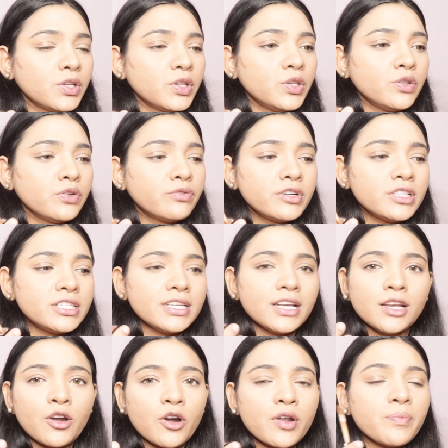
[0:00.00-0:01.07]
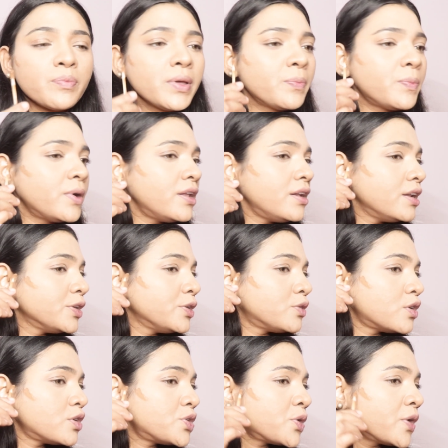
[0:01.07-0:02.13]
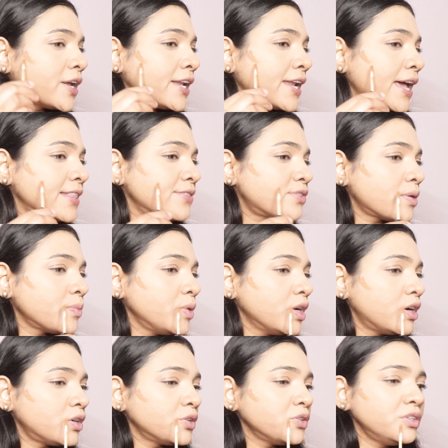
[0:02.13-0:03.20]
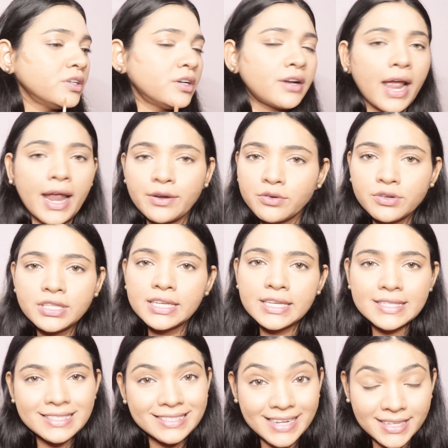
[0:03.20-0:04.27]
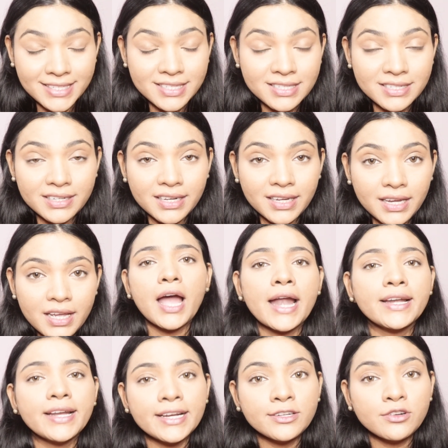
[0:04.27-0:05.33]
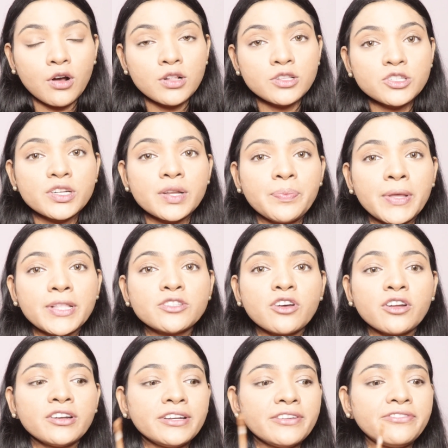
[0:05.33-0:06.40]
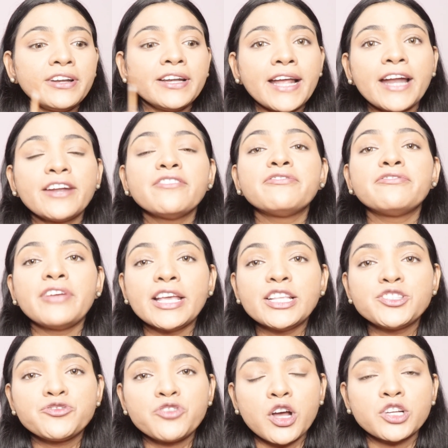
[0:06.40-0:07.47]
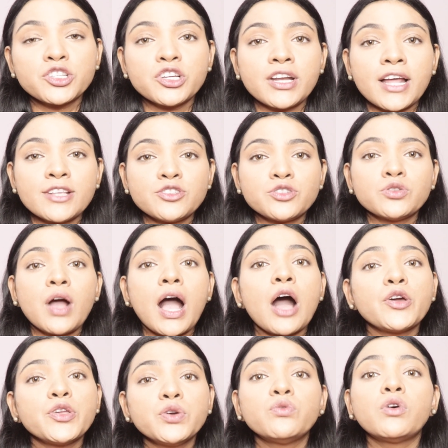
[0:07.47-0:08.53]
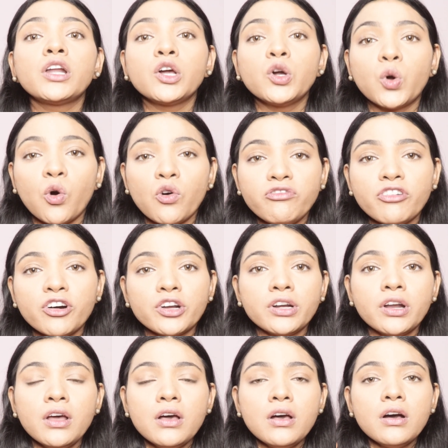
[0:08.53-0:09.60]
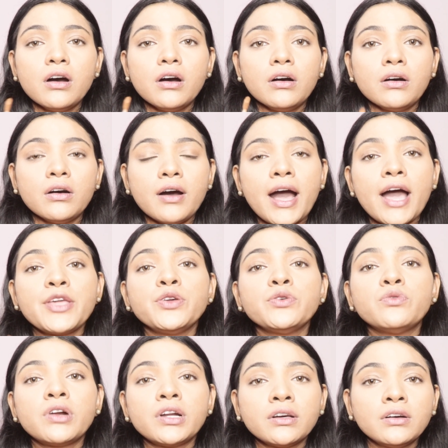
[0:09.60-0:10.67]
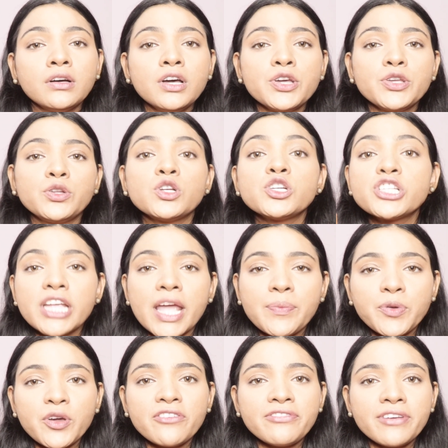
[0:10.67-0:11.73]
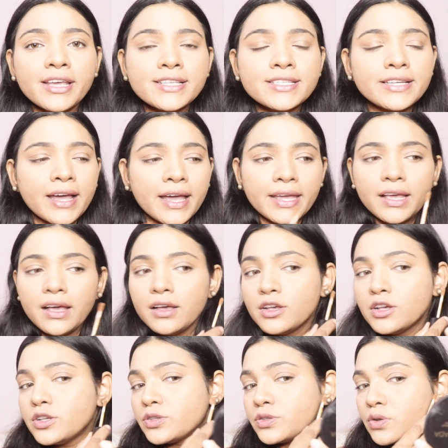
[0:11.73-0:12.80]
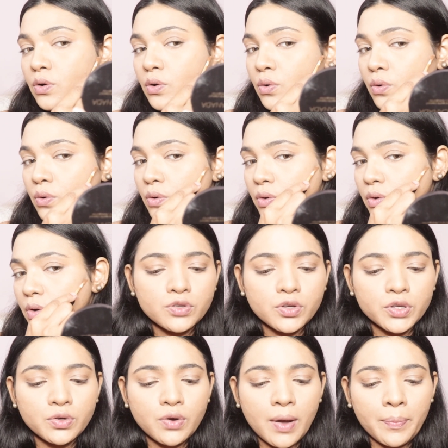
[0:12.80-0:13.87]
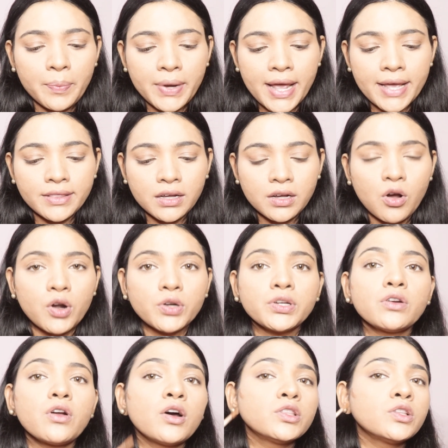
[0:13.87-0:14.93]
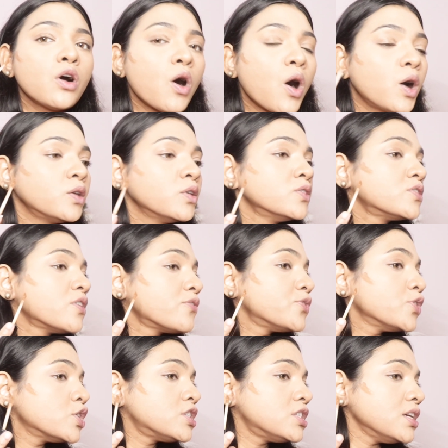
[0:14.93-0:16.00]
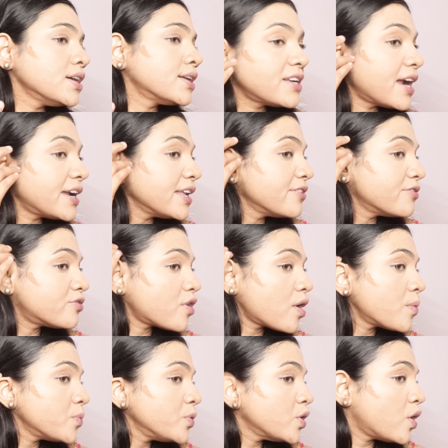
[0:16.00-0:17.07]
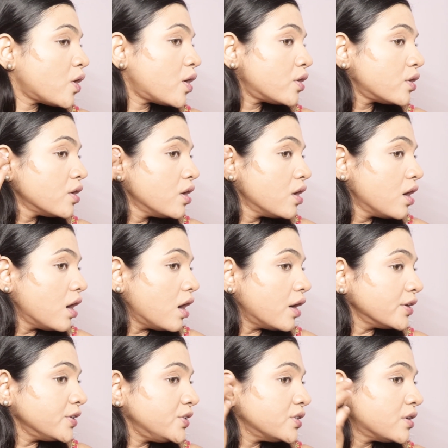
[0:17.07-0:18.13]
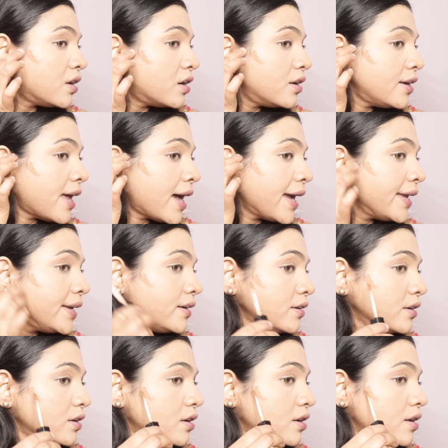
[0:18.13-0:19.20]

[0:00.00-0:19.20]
you would see a lot of people drawing lines from here to here. I don't think it's necessary, and it also depends on different kind of face structure as to how you want to go for how you want to shape your face like. So you apply the contour on the hollows of your cheek, starting from your ear line